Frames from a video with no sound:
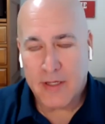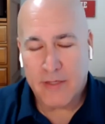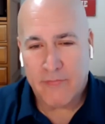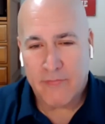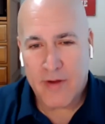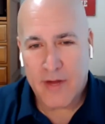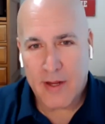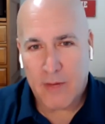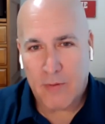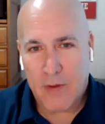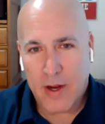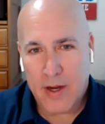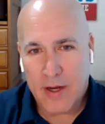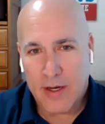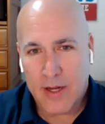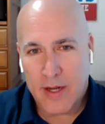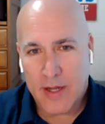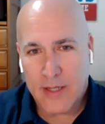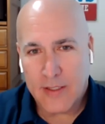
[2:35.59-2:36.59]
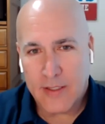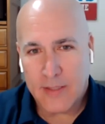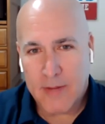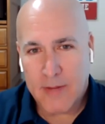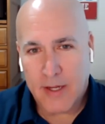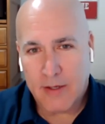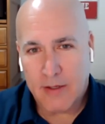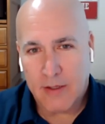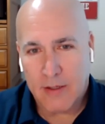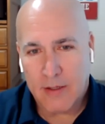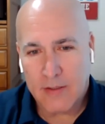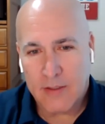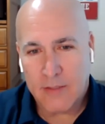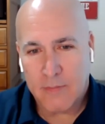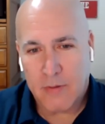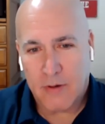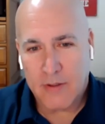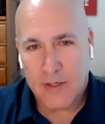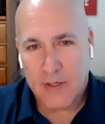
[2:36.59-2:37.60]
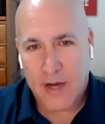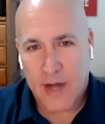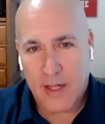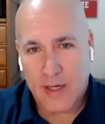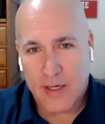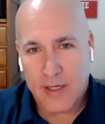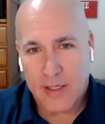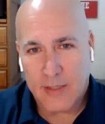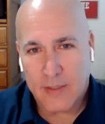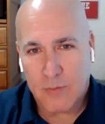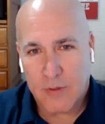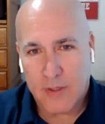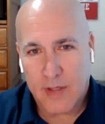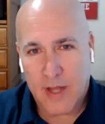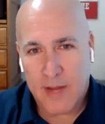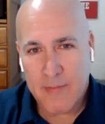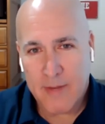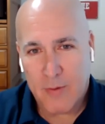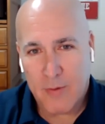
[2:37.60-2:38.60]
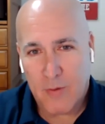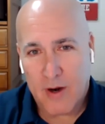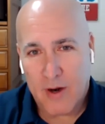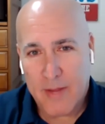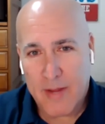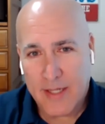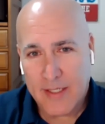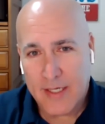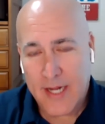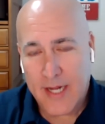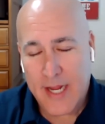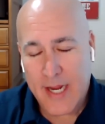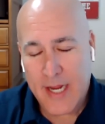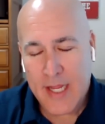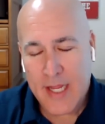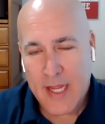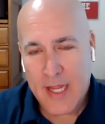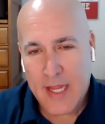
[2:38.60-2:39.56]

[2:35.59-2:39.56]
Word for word: you finally recognize that my good looks and personality is what got me to where I'm at today.